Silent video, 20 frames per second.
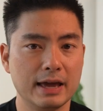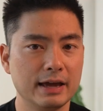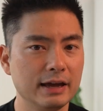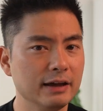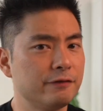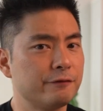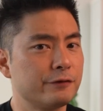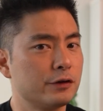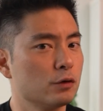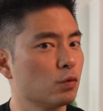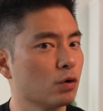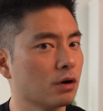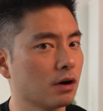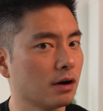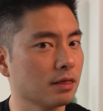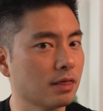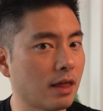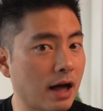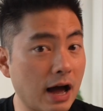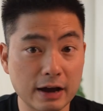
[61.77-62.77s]
If you were
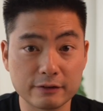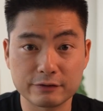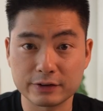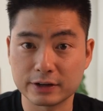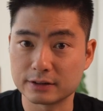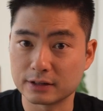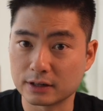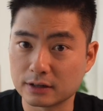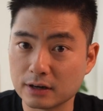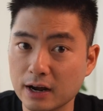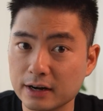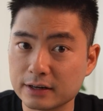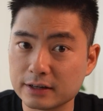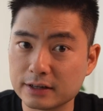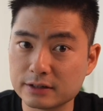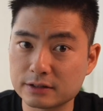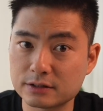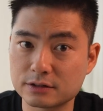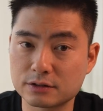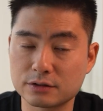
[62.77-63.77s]
alive in the
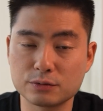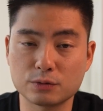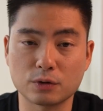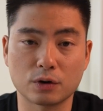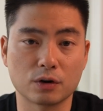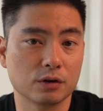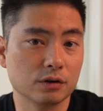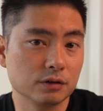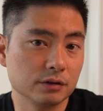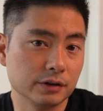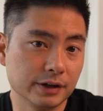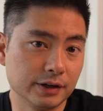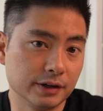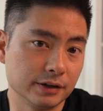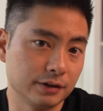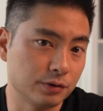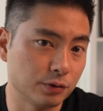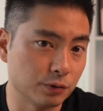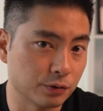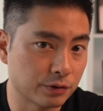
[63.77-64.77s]
90s to
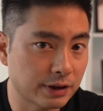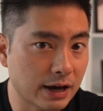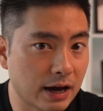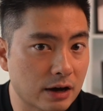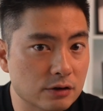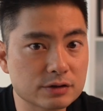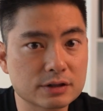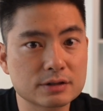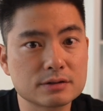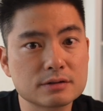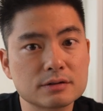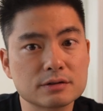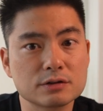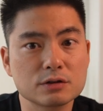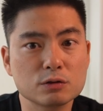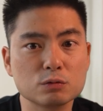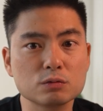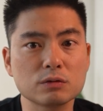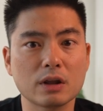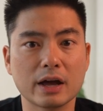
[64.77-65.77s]
early 2000s,
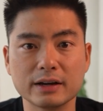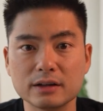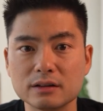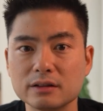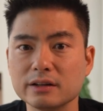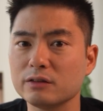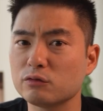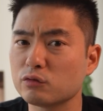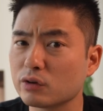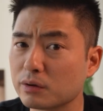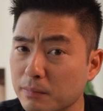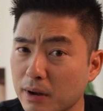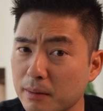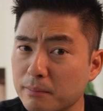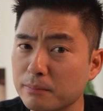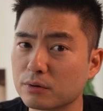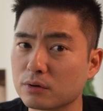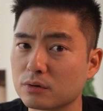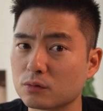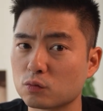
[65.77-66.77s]
you'll likely
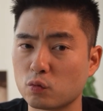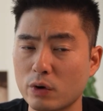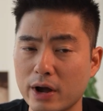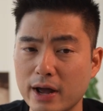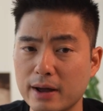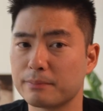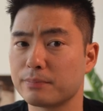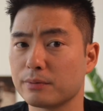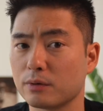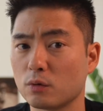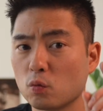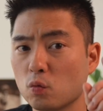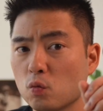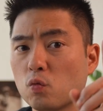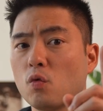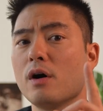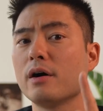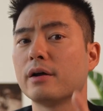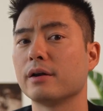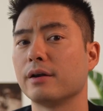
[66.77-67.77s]
remember Web
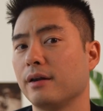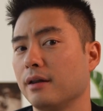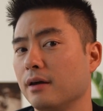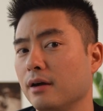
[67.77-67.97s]
1.